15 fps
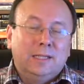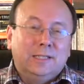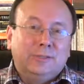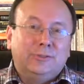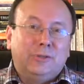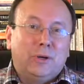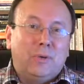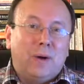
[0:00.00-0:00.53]

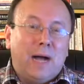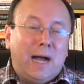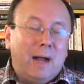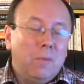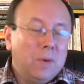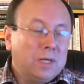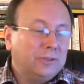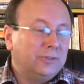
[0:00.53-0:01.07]
So I
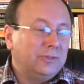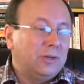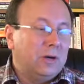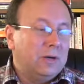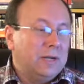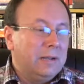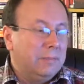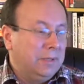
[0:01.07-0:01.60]
want to
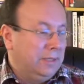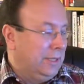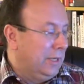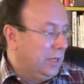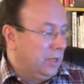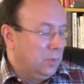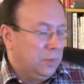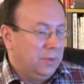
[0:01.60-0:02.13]
start in
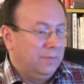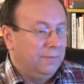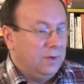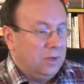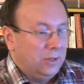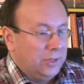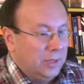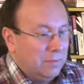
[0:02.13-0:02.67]
particular with
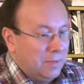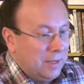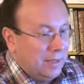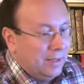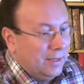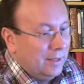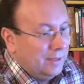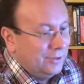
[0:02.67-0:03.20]
volume
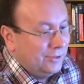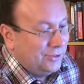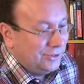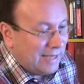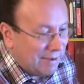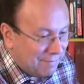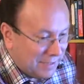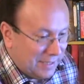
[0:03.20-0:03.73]

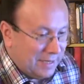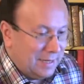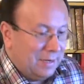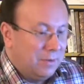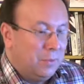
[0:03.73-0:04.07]
7,